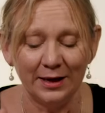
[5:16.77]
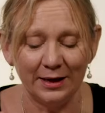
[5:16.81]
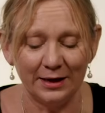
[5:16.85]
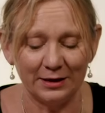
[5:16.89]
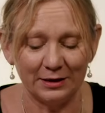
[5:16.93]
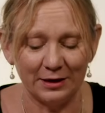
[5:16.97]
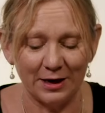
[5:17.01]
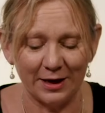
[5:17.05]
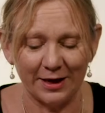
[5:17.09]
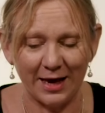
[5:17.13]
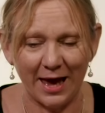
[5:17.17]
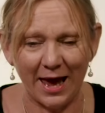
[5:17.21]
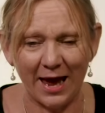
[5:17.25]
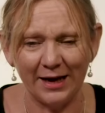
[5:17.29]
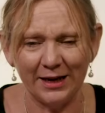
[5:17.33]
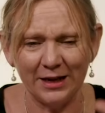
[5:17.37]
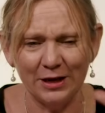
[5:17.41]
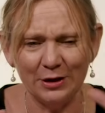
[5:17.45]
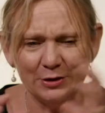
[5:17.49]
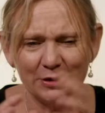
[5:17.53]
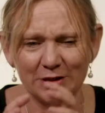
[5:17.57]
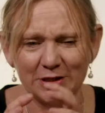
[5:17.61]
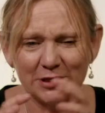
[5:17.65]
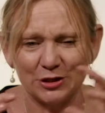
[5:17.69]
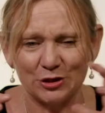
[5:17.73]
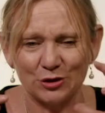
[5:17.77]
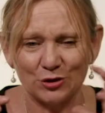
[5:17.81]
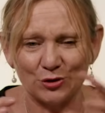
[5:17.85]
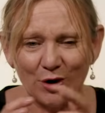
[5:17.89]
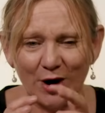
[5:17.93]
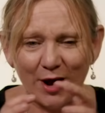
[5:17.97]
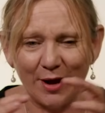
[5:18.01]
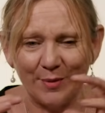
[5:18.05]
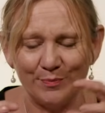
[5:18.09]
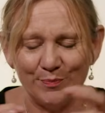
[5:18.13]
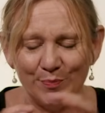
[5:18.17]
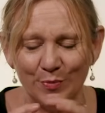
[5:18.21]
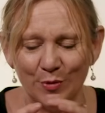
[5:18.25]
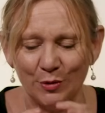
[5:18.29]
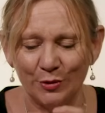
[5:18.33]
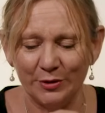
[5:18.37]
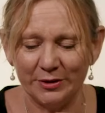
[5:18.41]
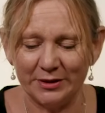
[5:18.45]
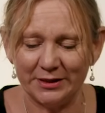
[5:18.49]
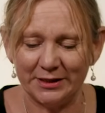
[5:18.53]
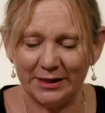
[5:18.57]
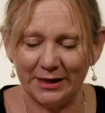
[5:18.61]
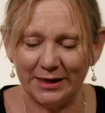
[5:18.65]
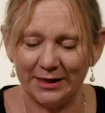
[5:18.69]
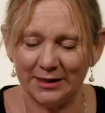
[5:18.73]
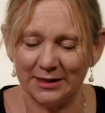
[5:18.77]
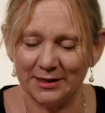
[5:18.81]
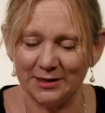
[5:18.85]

Like, how do you describe mercy?